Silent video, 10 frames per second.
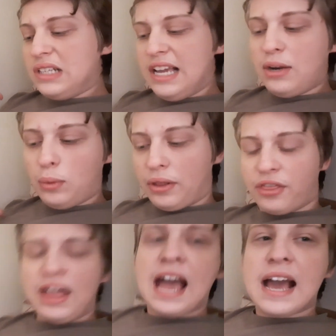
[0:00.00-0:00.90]
And
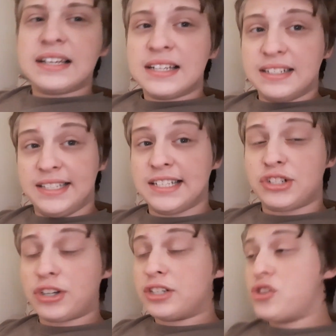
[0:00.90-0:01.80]
with that,
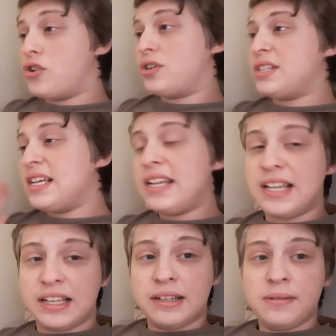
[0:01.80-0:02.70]
District
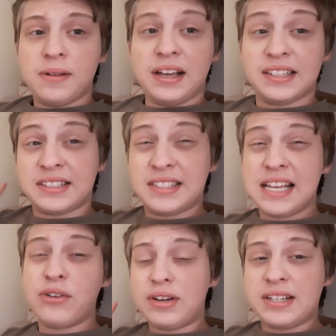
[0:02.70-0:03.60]
13, a
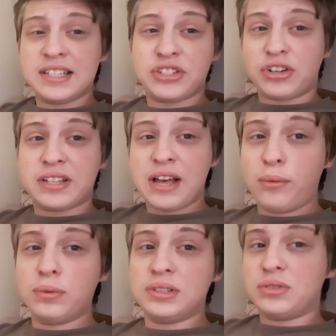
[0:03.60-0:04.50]
secret district
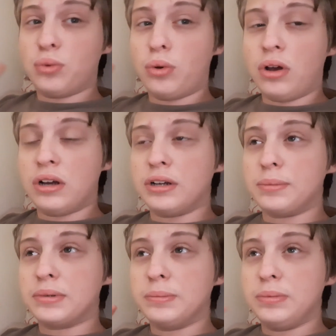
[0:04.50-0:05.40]
was
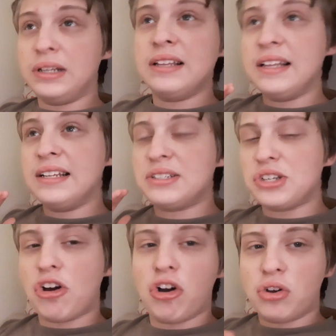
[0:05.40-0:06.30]
completely
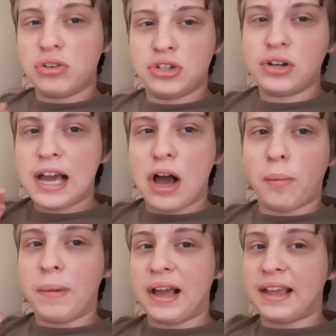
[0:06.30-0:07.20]
took
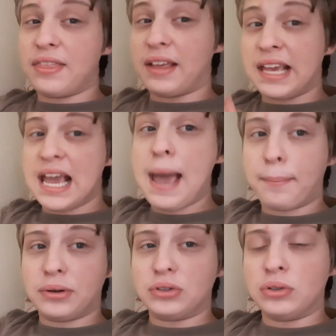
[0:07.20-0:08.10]
out by the
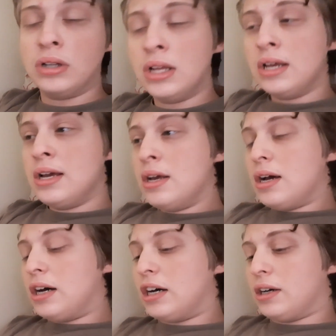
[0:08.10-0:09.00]
Capitol,
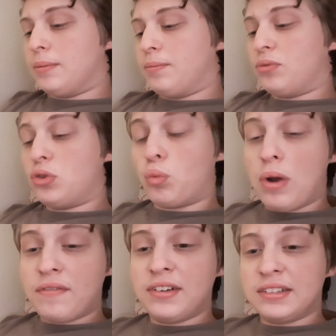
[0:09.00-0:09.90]
the
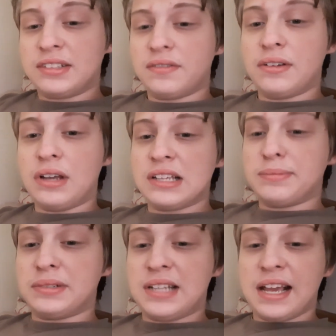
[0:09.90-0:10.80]
remnants of it has
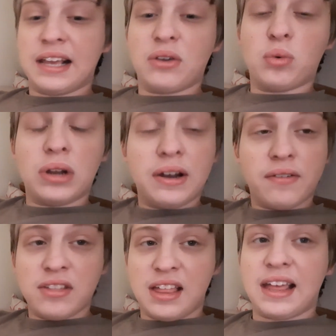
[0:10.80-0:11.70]
been taking
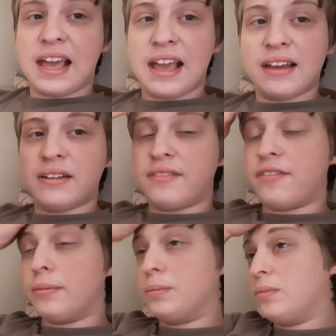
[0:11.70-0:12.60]
whatever they can
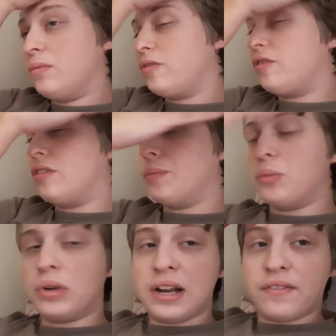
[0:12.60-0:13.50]
from
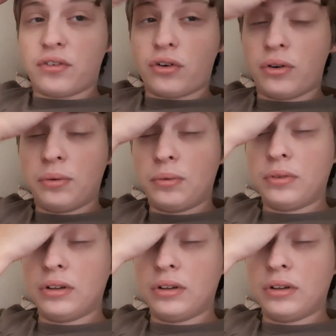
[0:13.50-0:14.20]
whatever